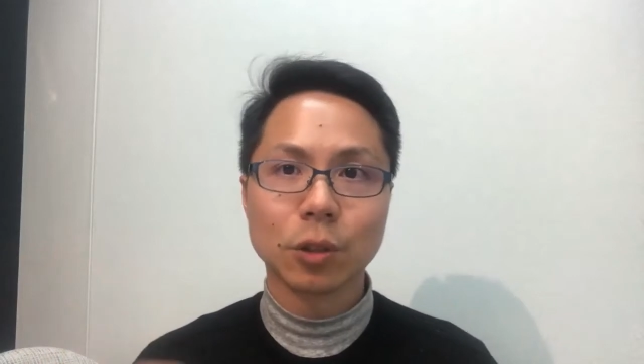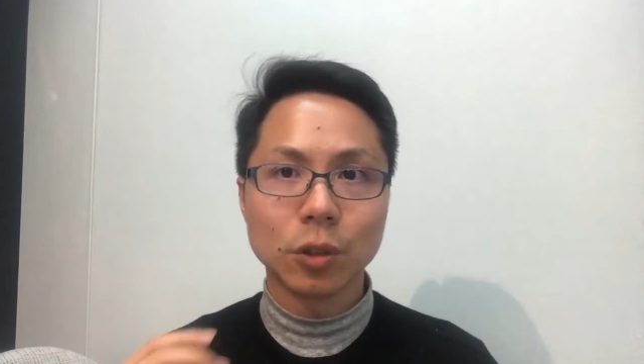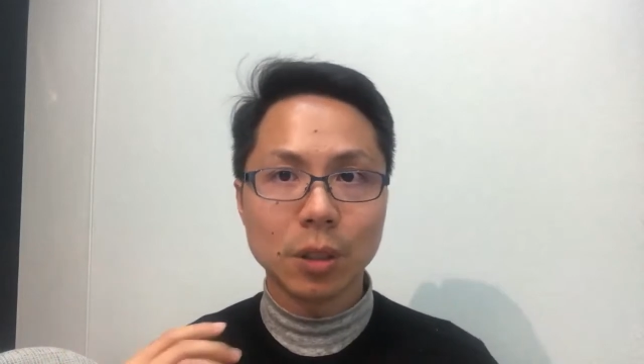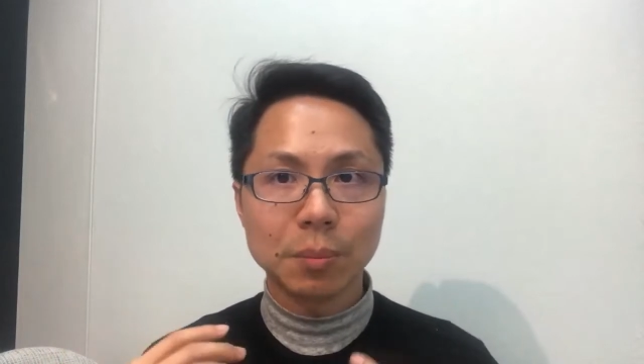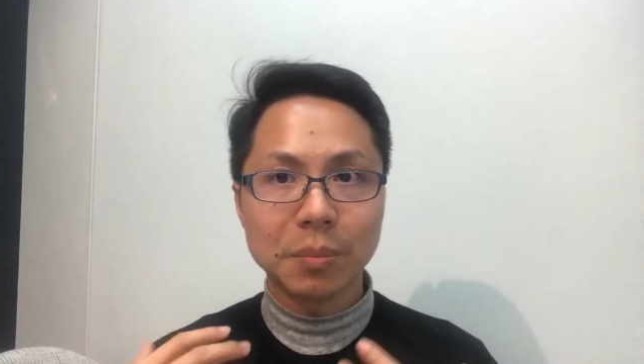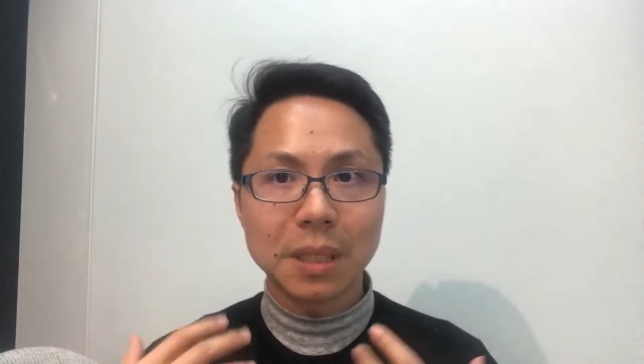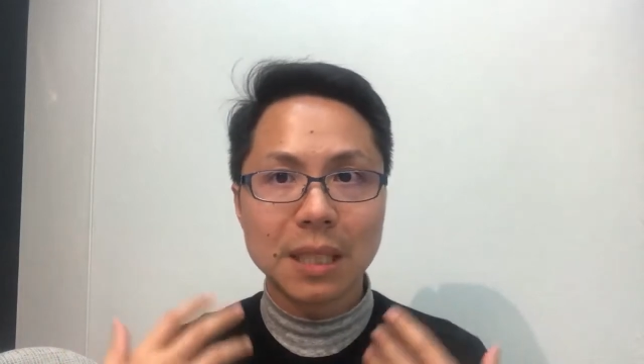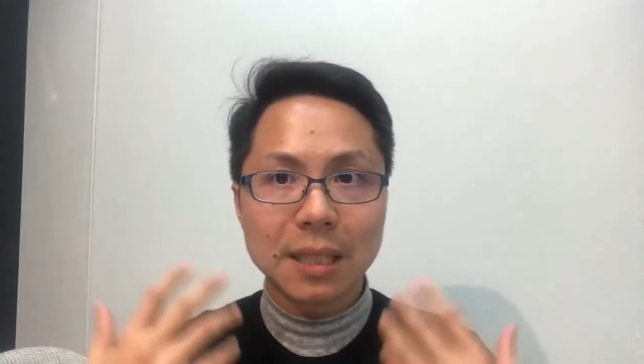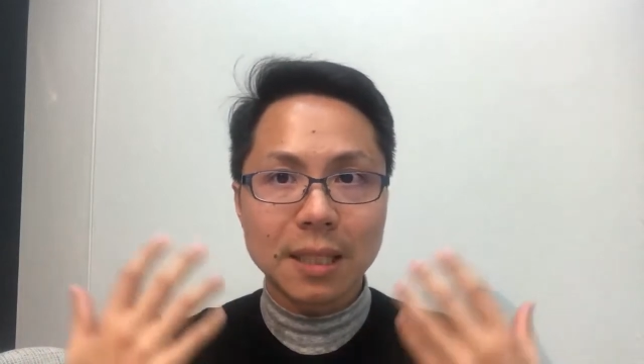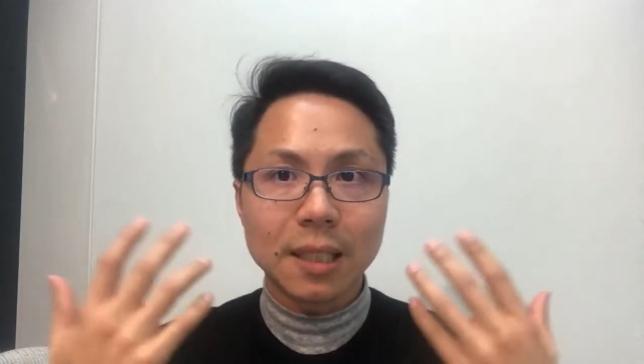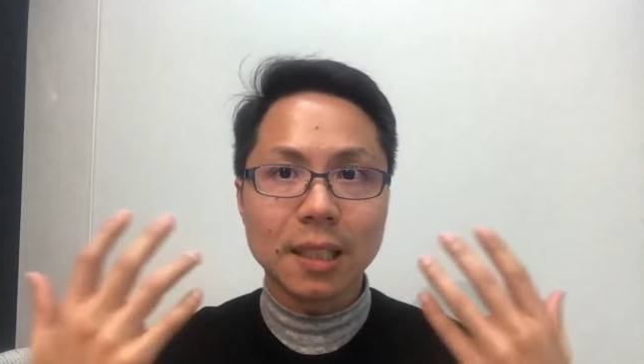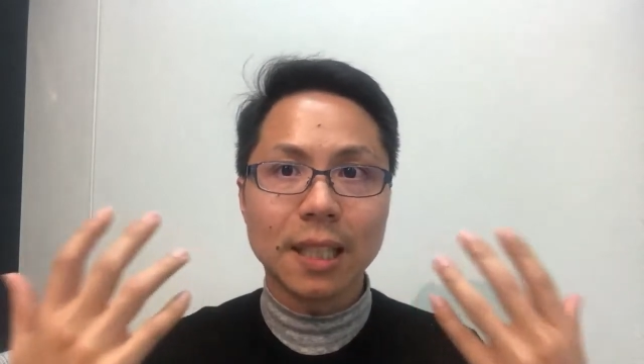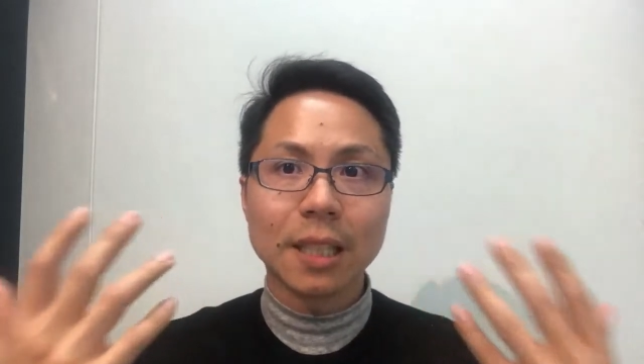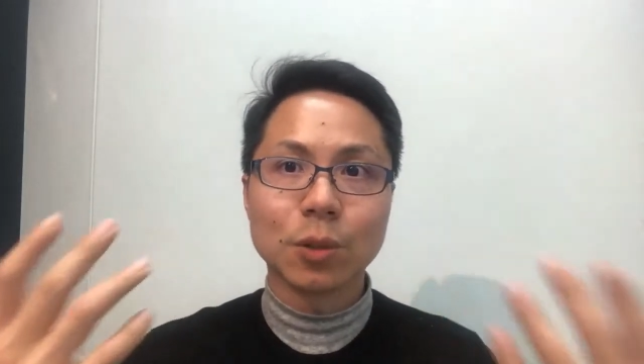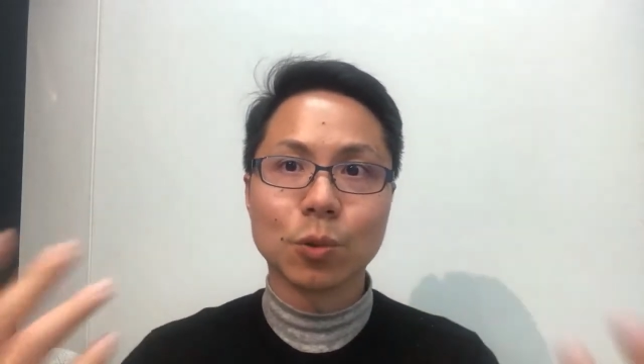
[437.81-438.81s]
you immediately
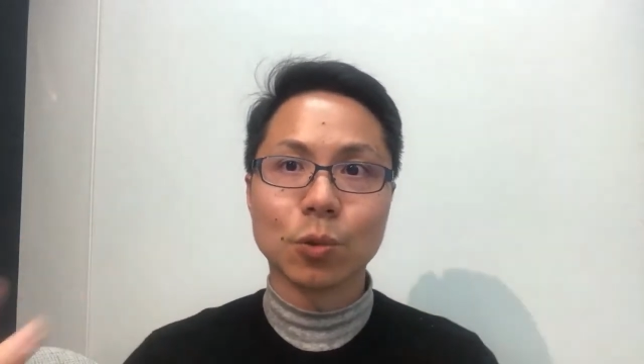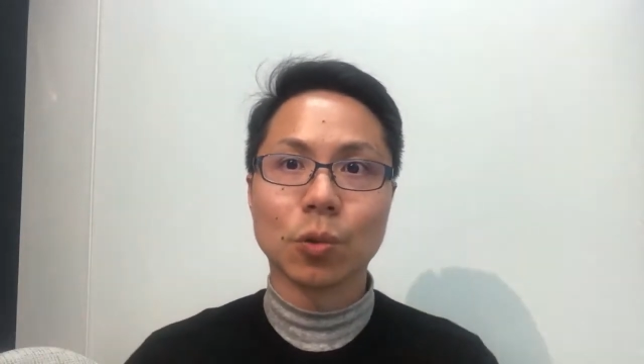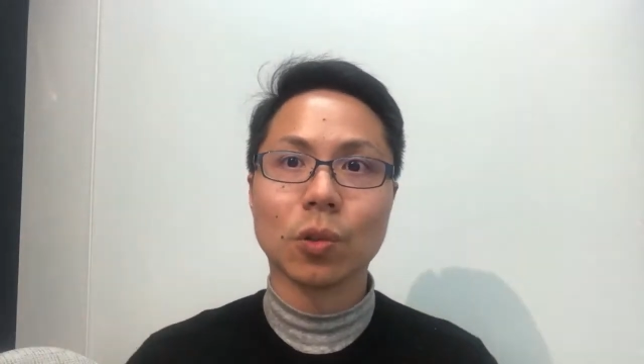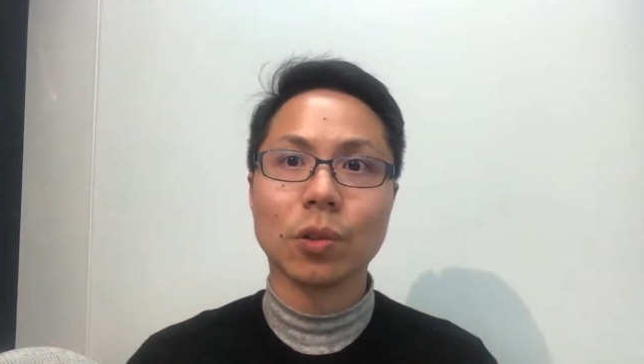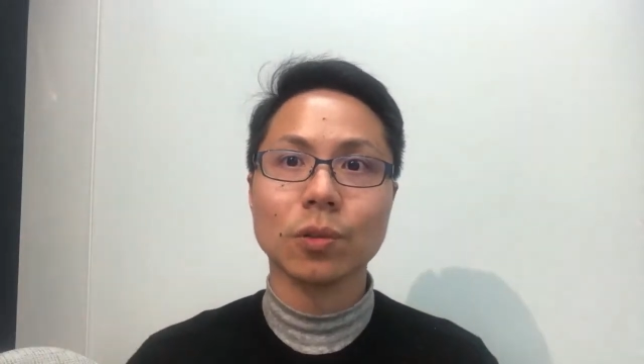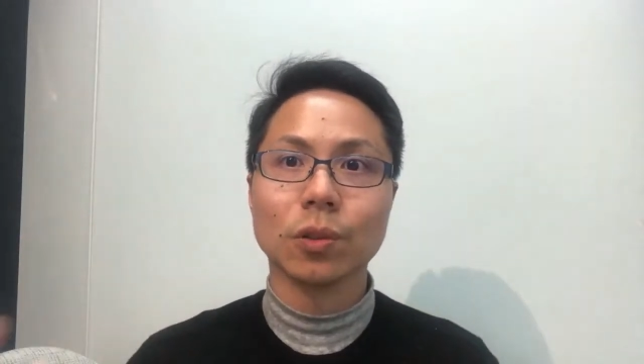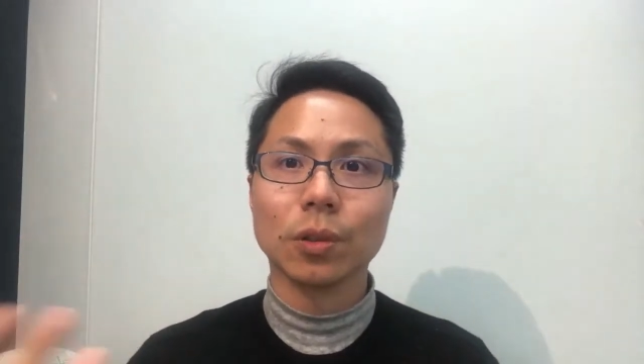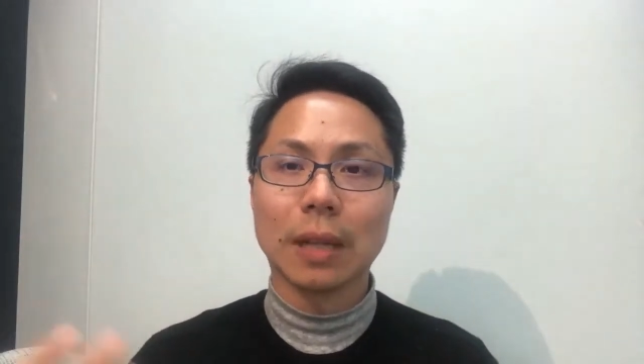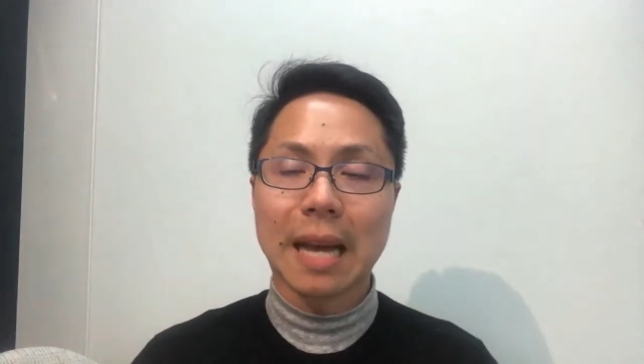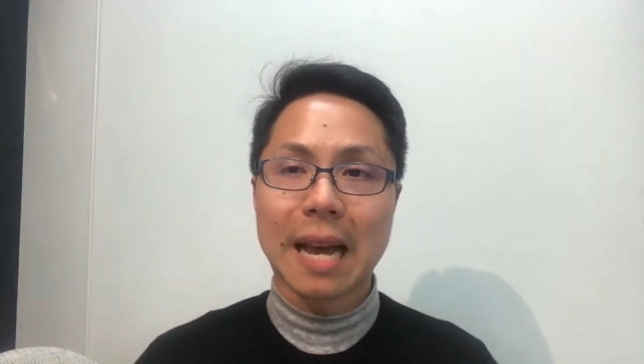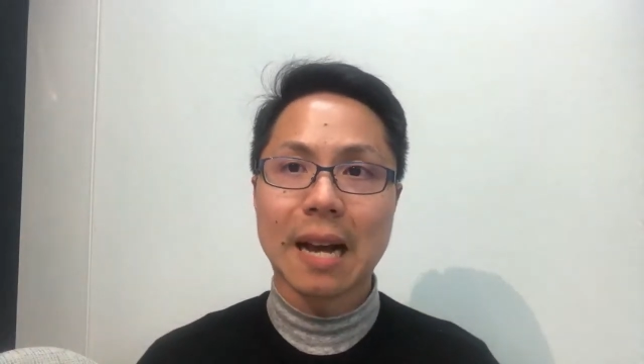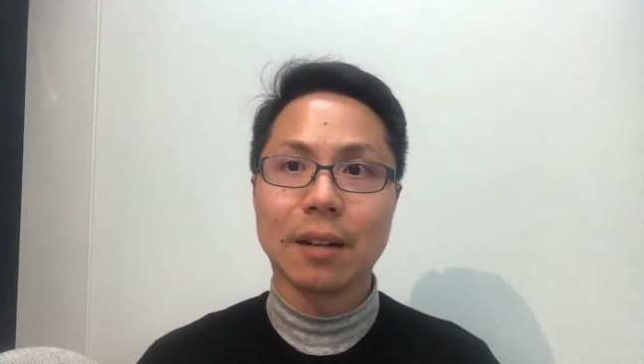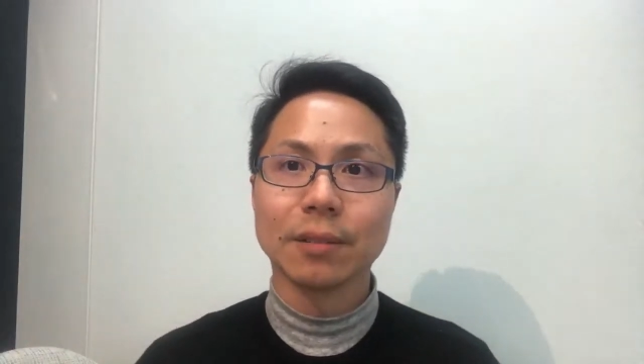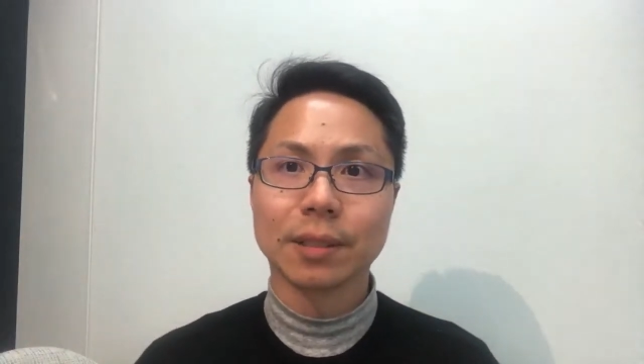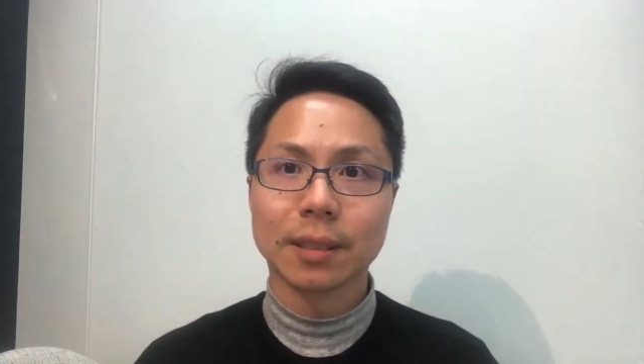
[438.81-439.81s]
get drawn to the
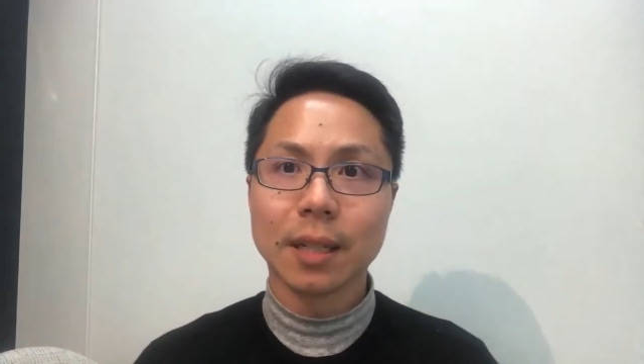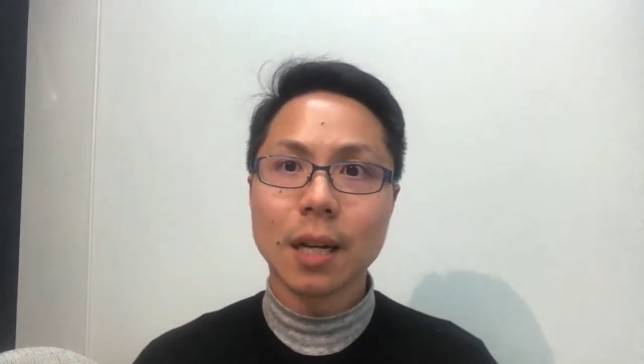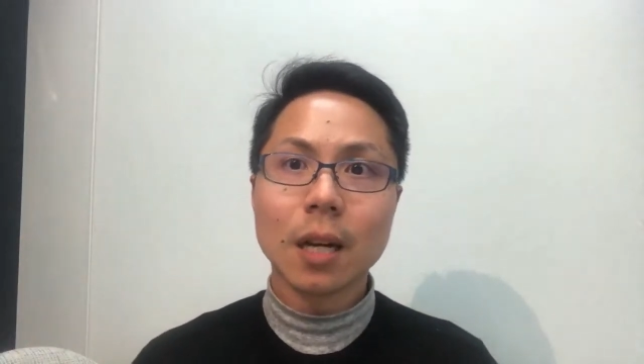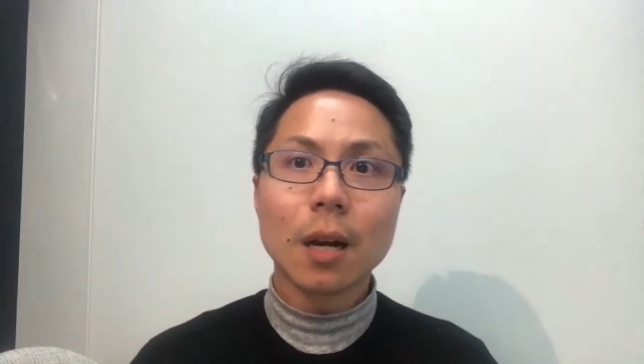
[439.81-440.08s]
house.